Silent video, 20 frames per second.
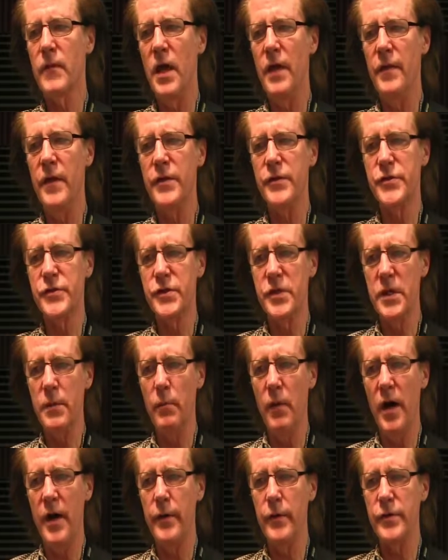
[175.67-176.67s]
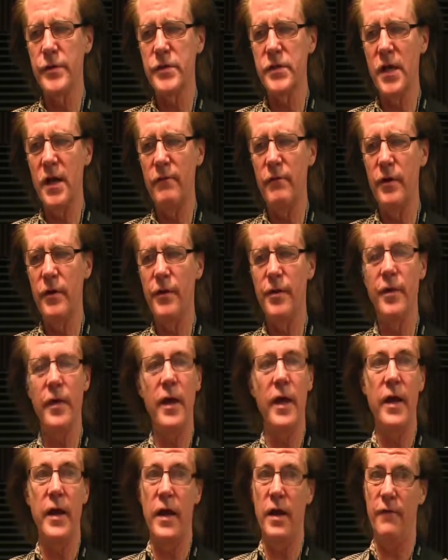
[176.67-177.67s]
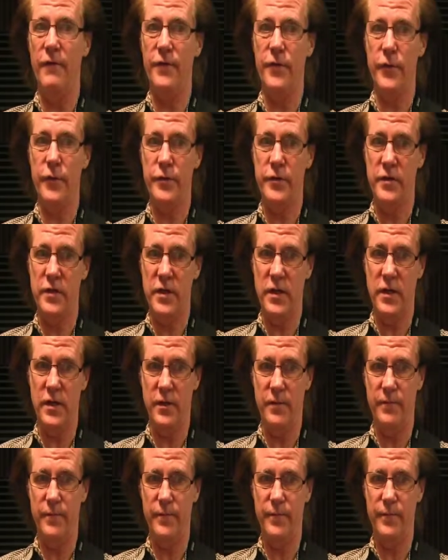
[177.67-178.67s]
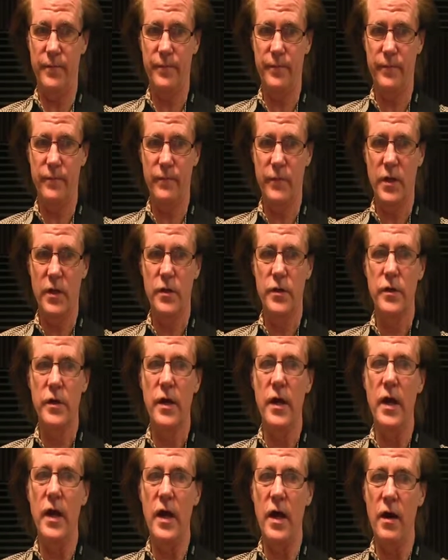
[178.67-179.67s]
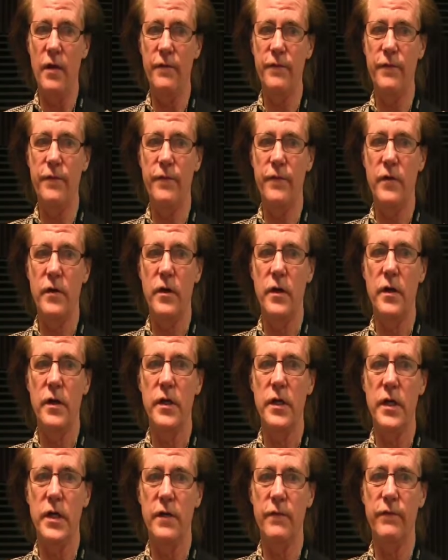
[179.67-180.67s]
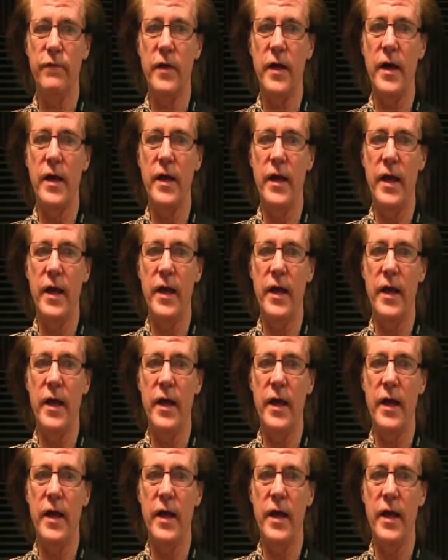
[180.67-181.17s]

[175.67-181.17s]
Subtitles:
And then C minor 7th and F13, F, E flat,